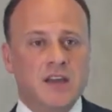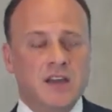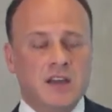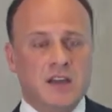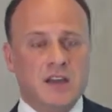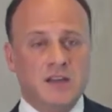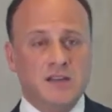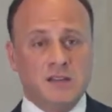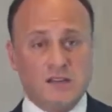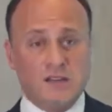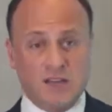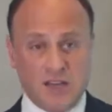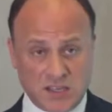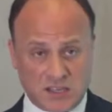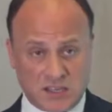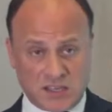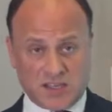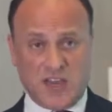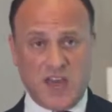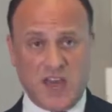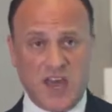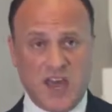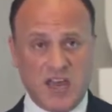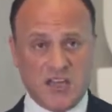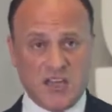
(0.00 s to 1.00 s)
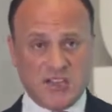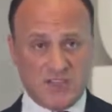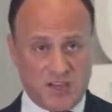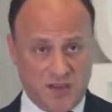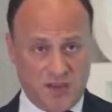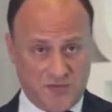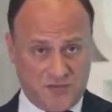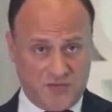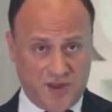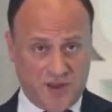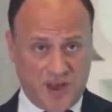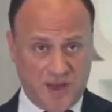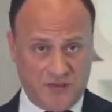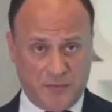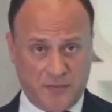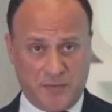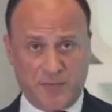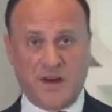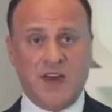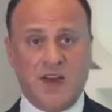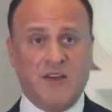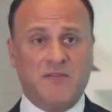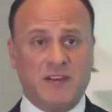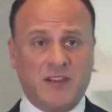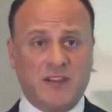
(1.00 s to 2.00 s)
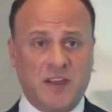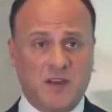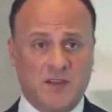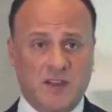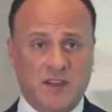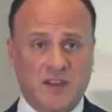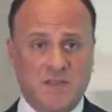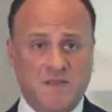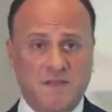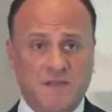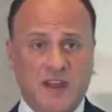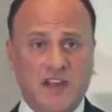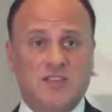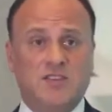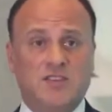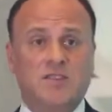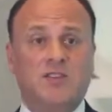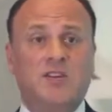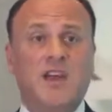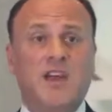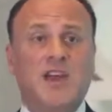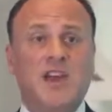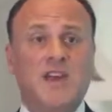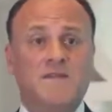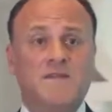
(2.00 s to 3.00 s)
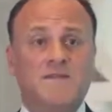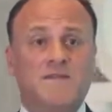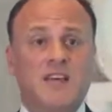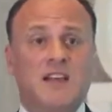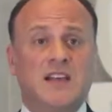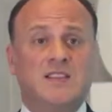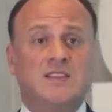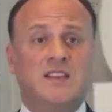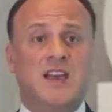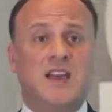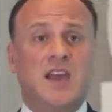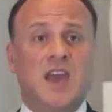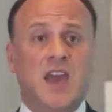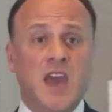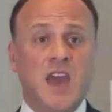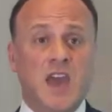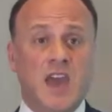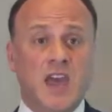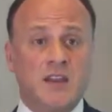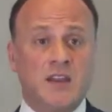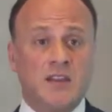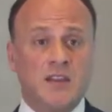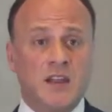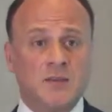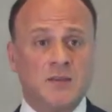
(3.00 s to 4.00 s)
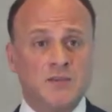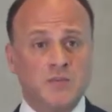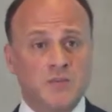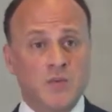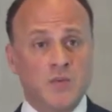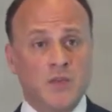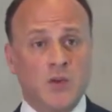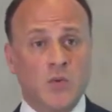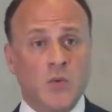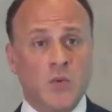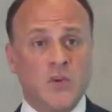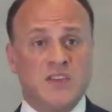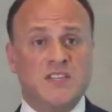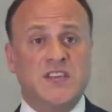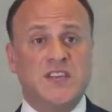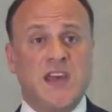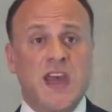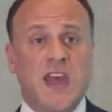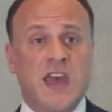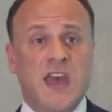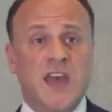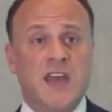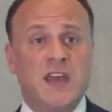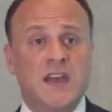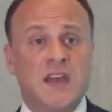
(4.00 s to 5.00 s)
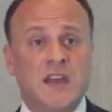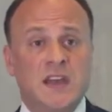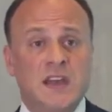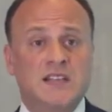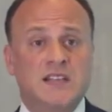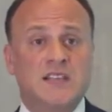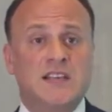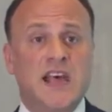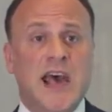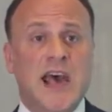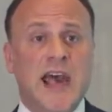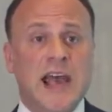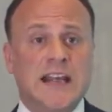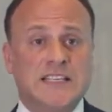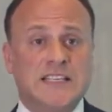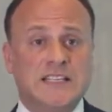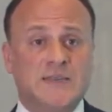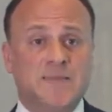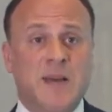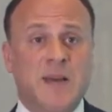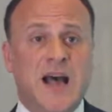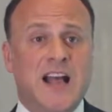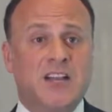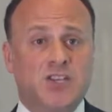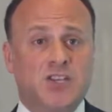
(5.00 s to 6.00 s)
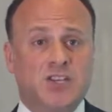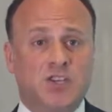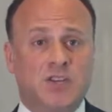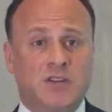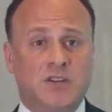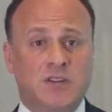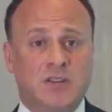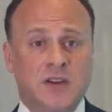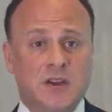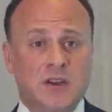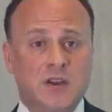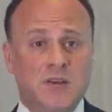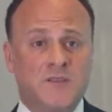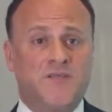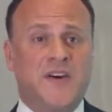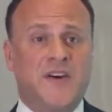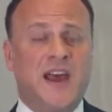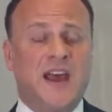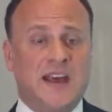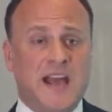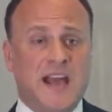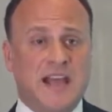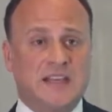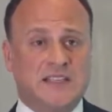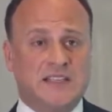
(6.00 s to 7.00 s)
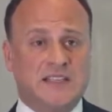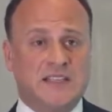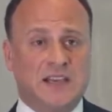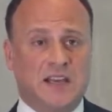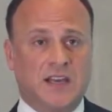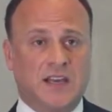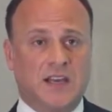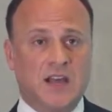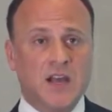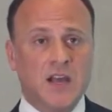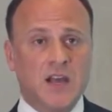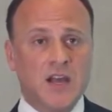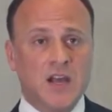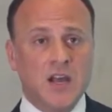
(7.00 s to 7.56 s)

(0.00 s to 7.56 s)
In this case, if we have a private equity investor investing in, we say it's expansion financing.